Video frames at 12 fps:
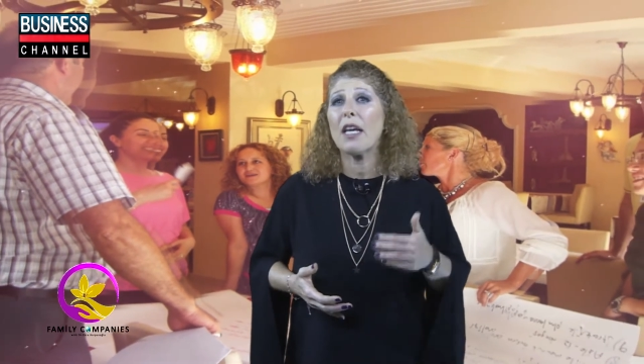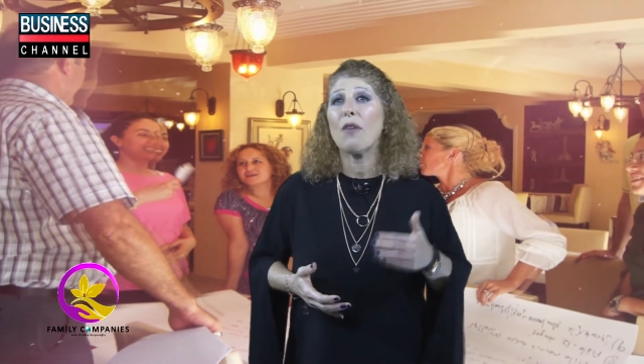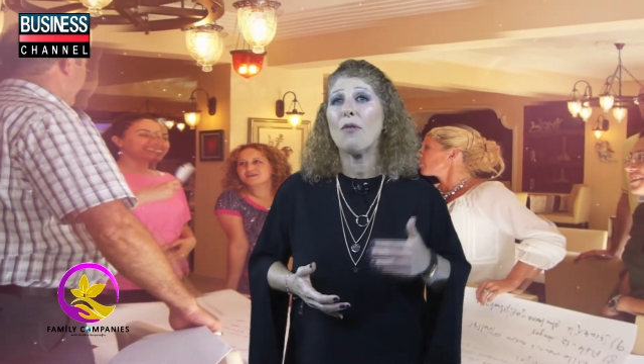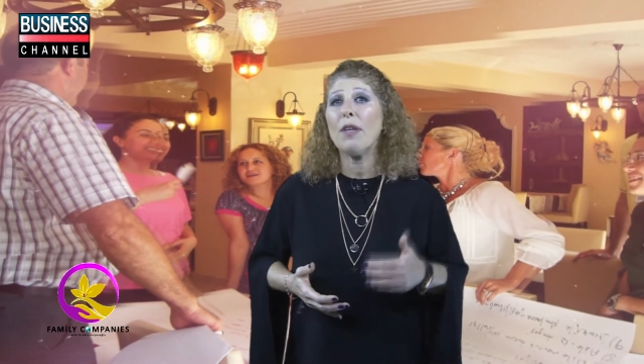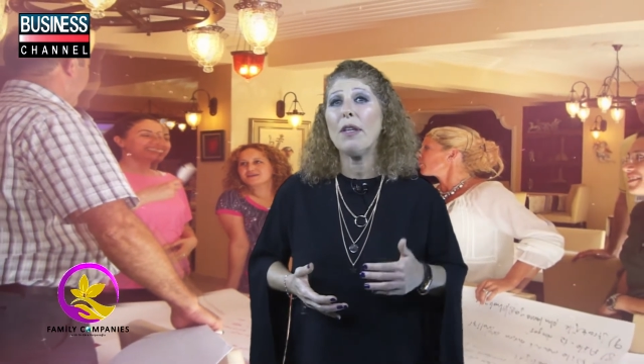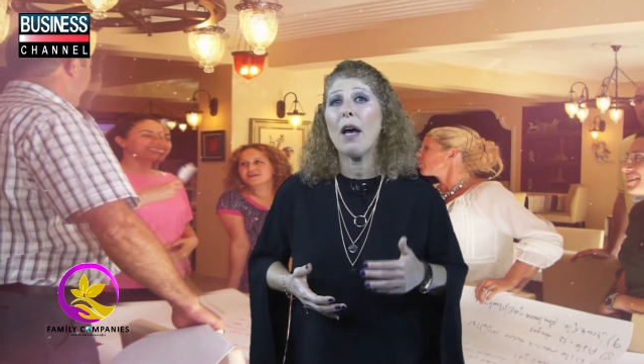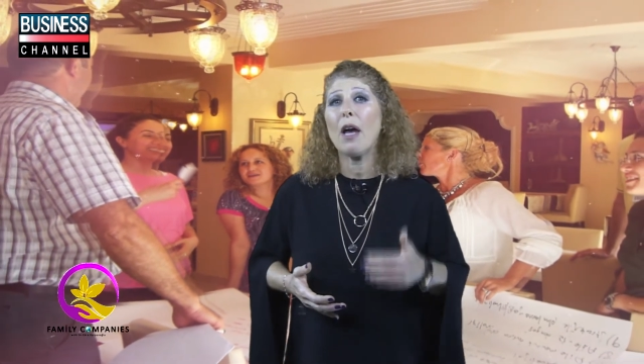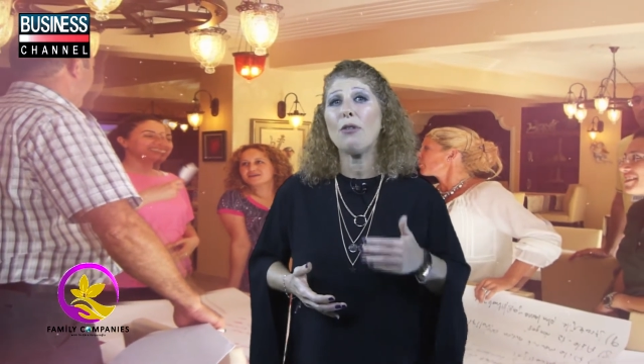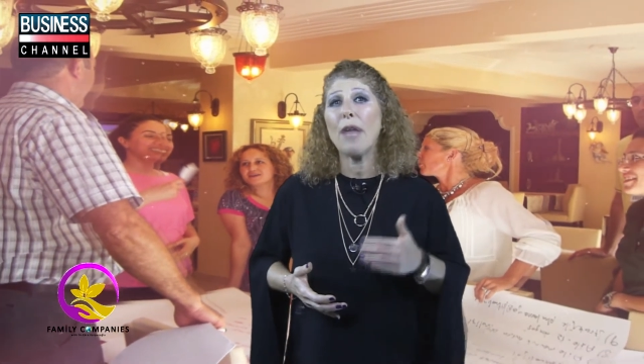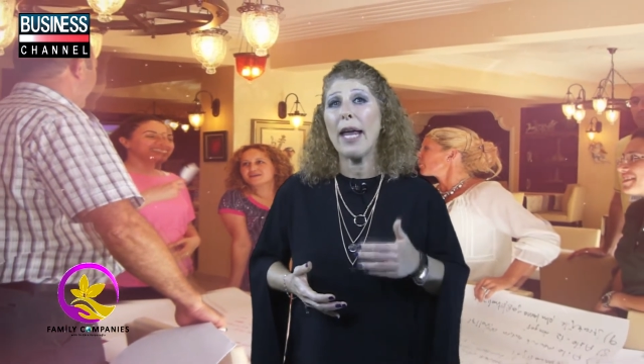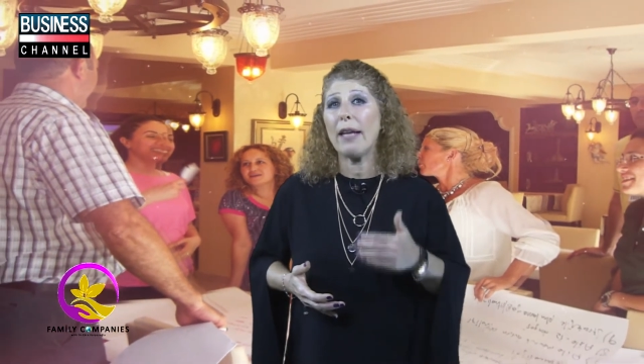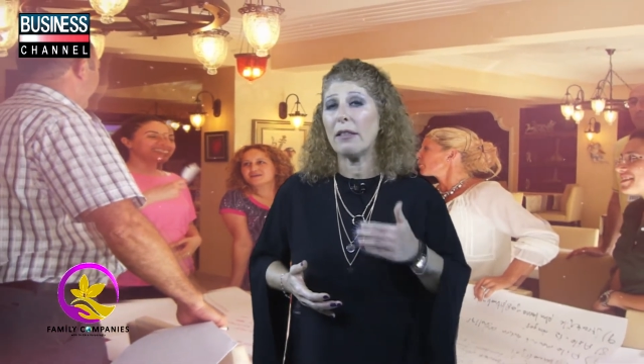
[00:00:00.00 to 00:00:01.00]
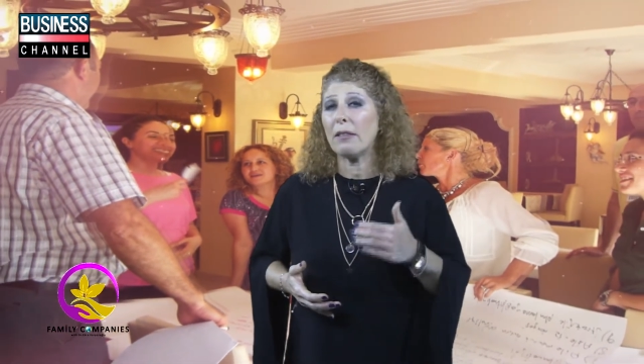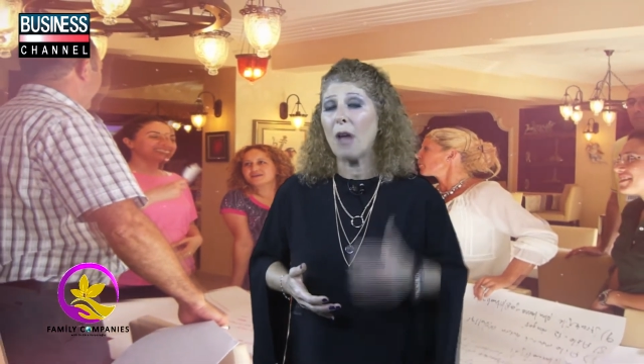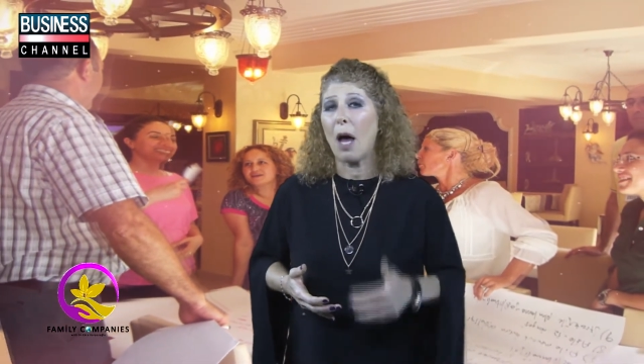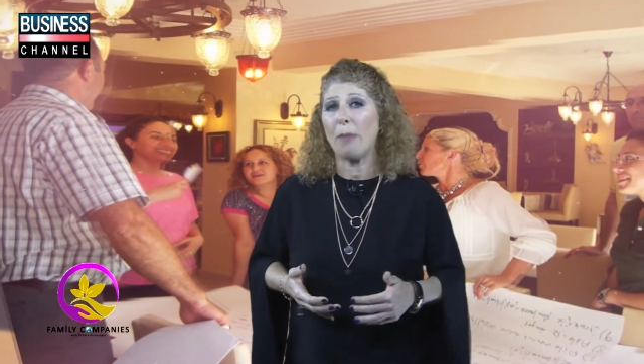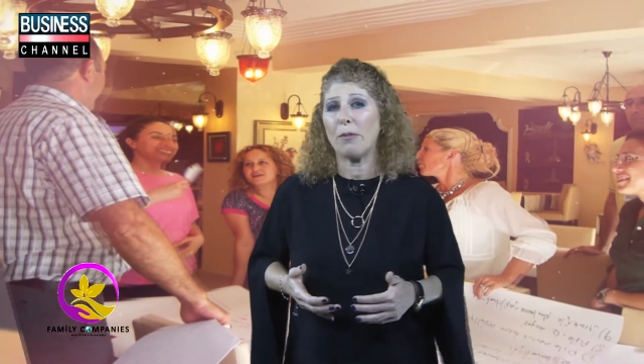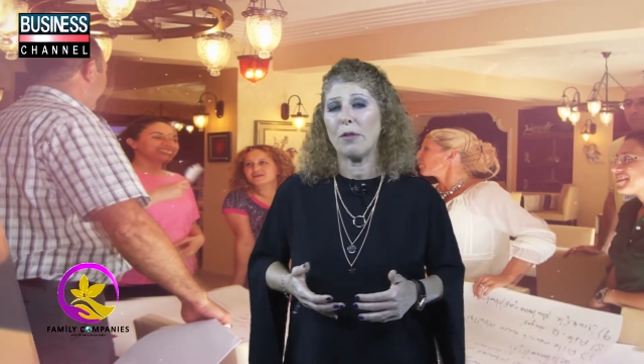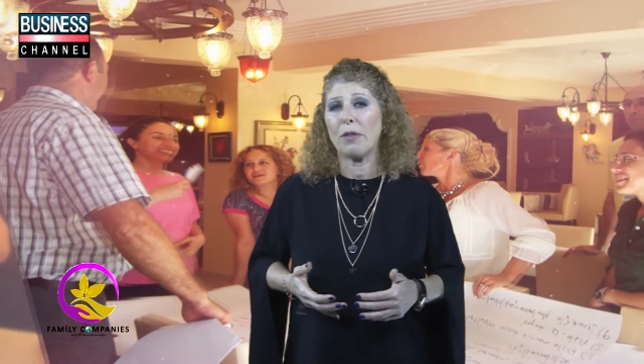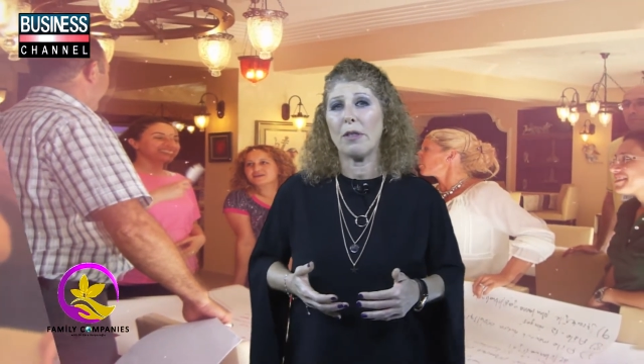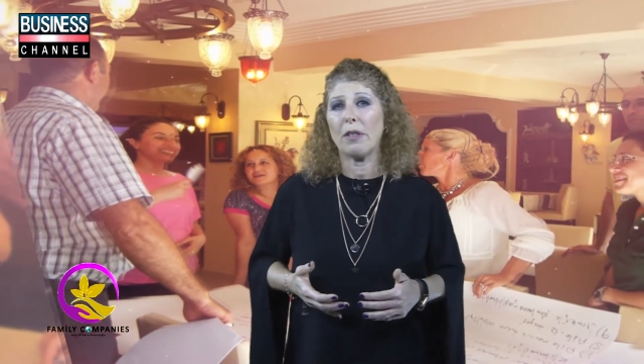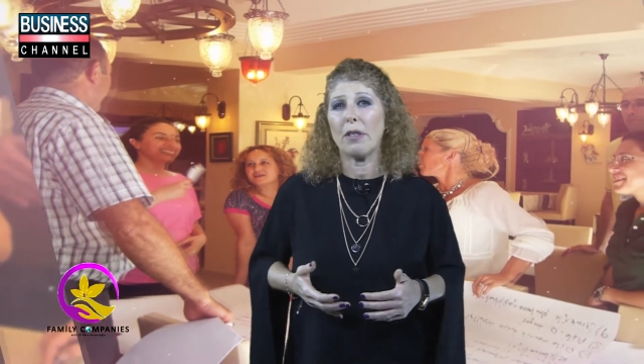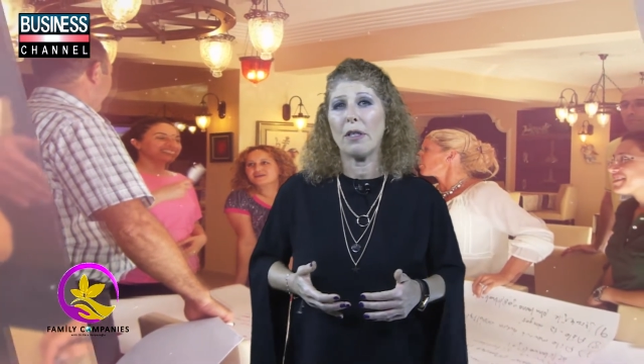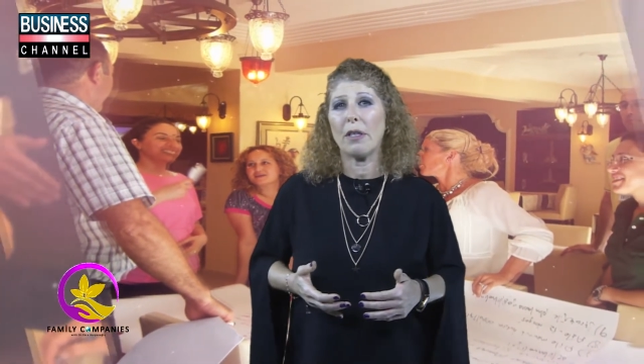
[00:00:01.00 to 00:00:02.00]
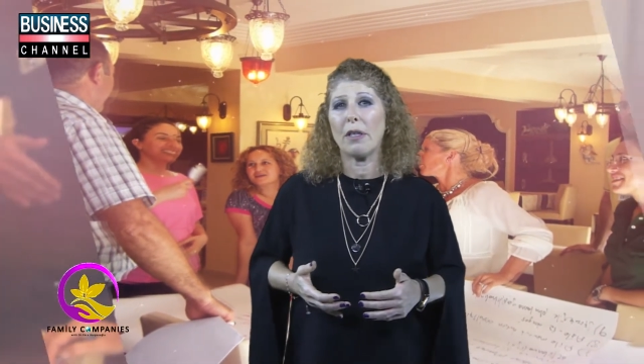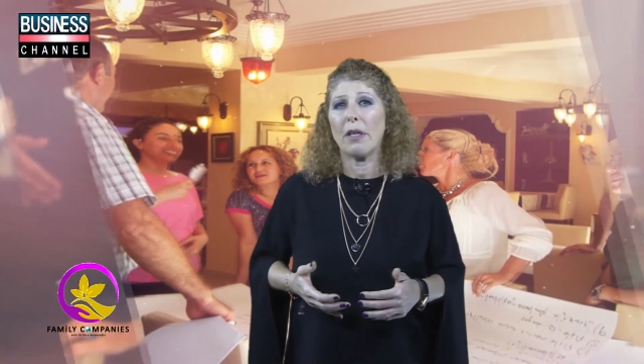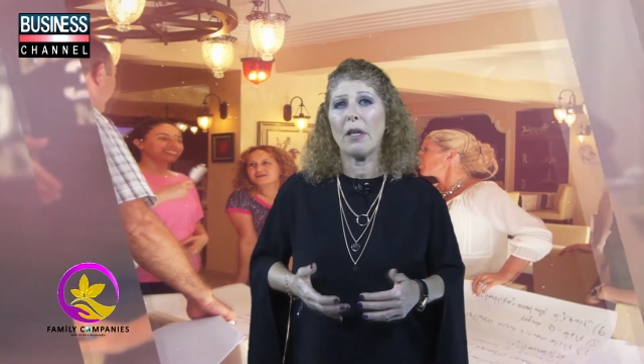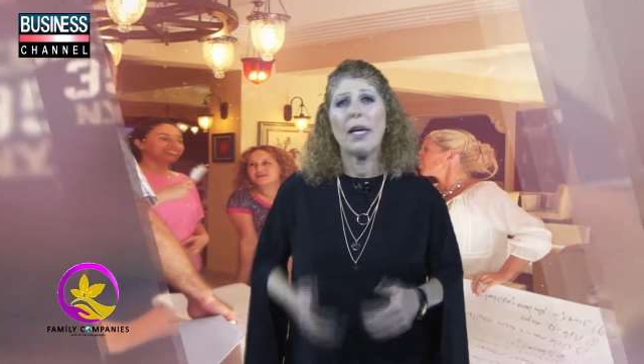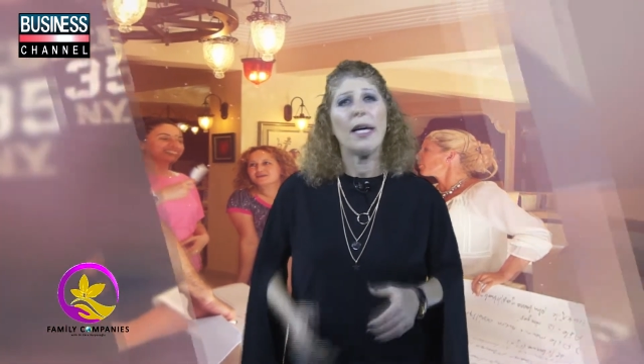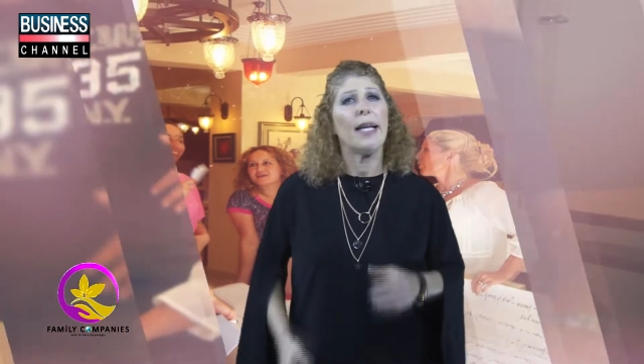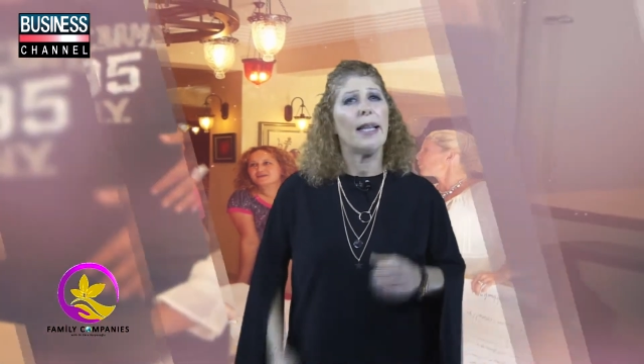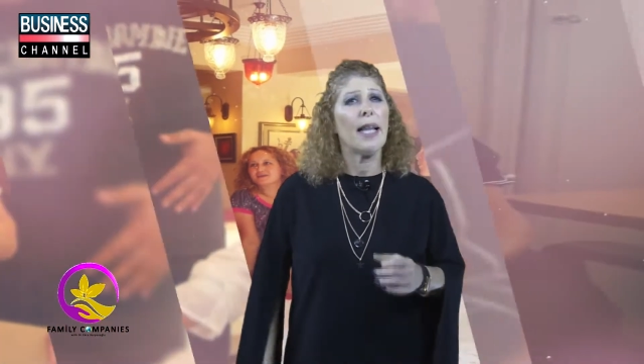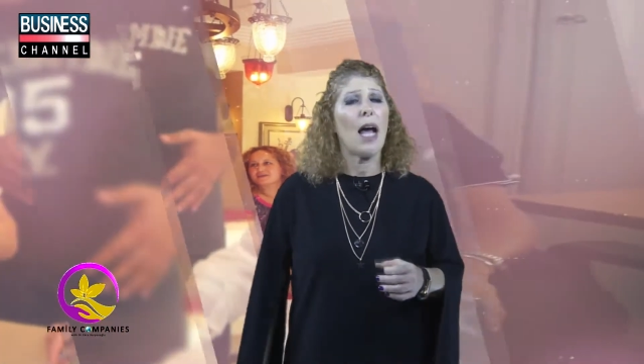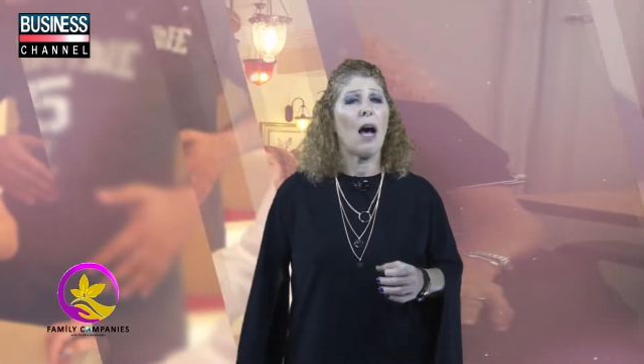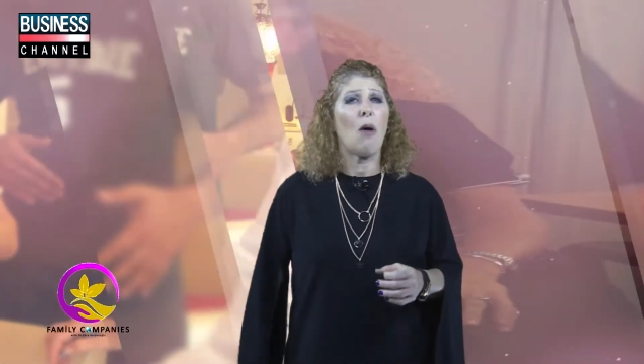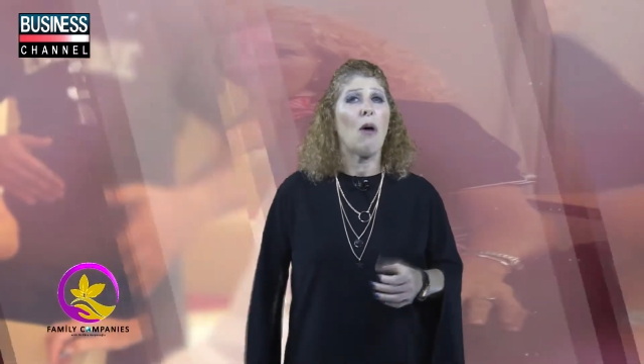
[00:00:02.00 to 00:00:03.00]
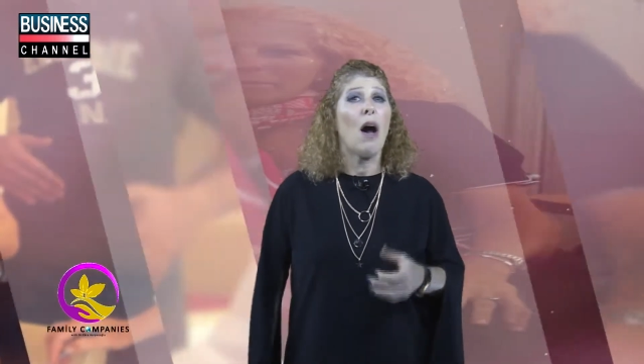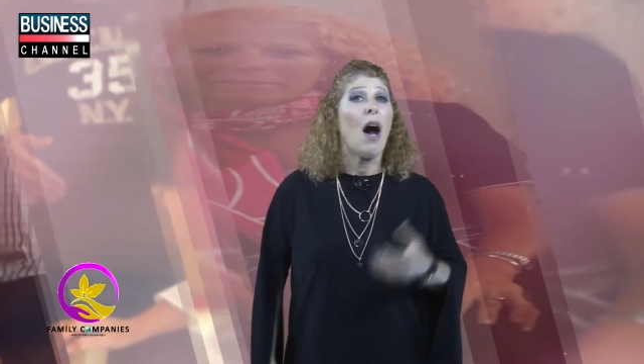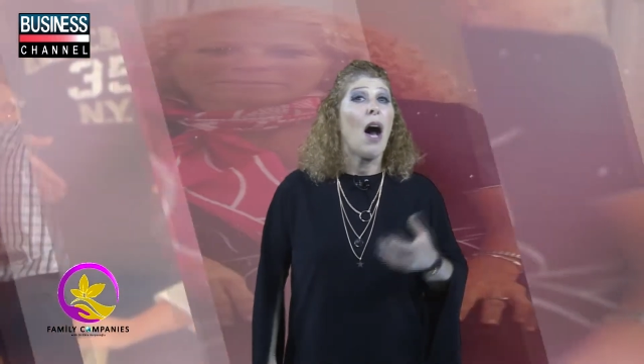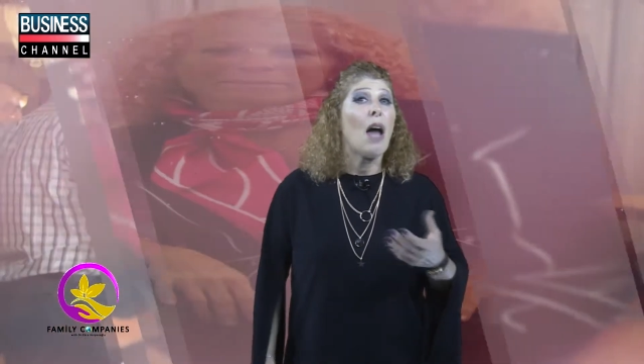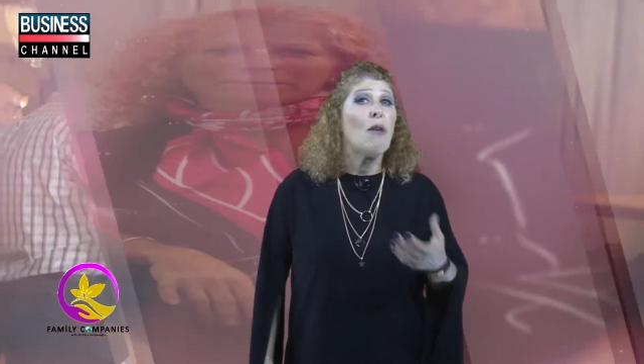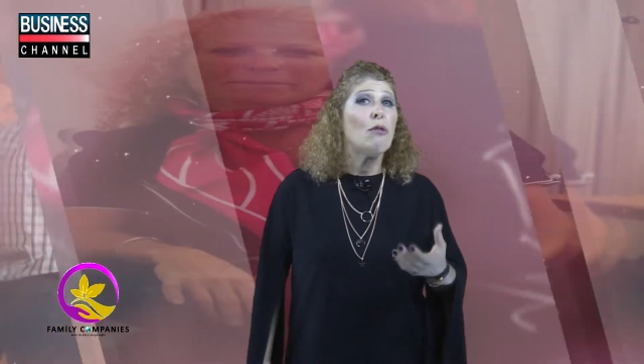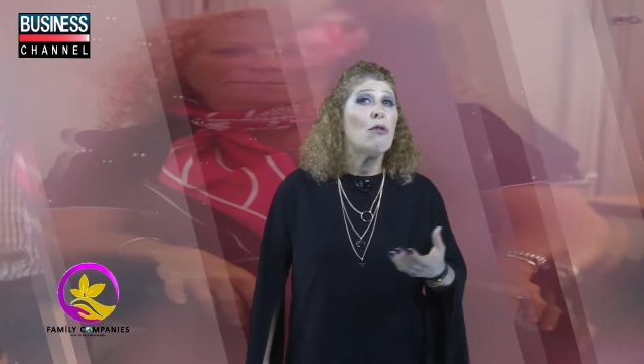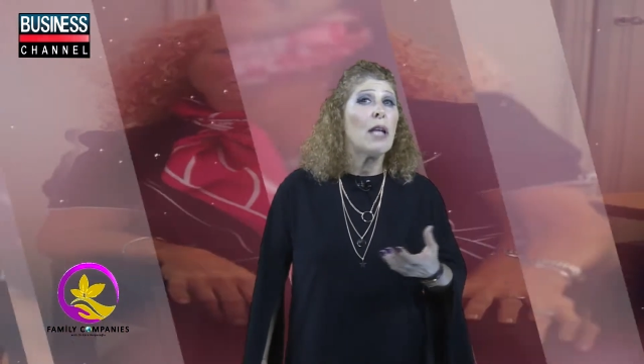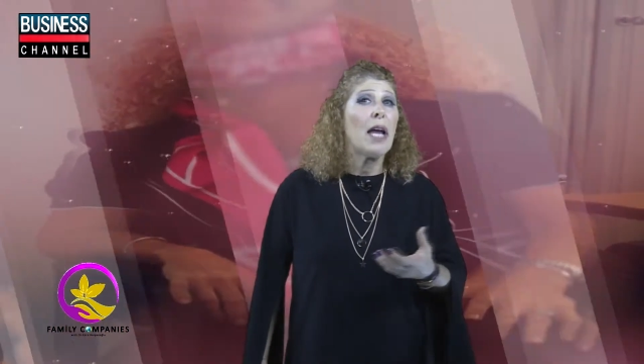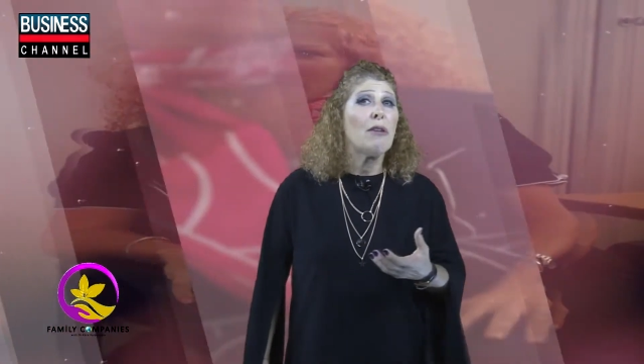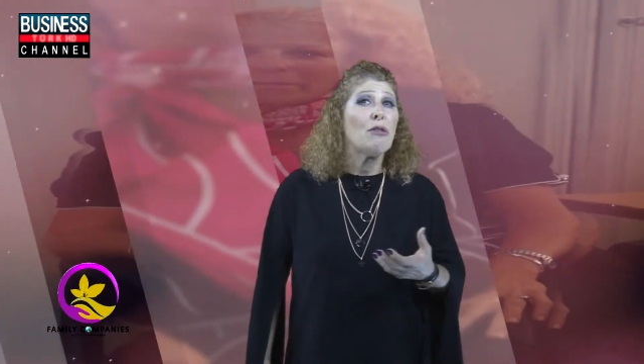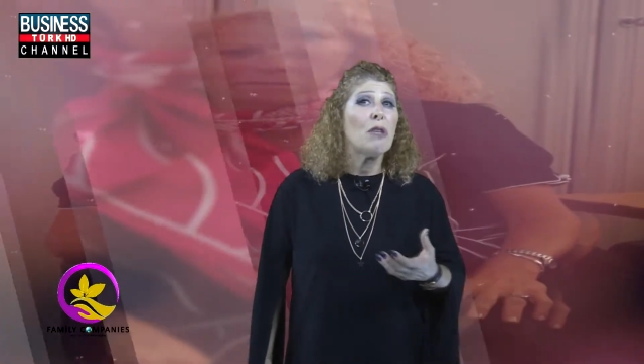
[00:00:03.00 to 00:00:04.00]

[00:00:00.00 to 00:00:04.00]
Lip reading: without any doubt. Now, I would like to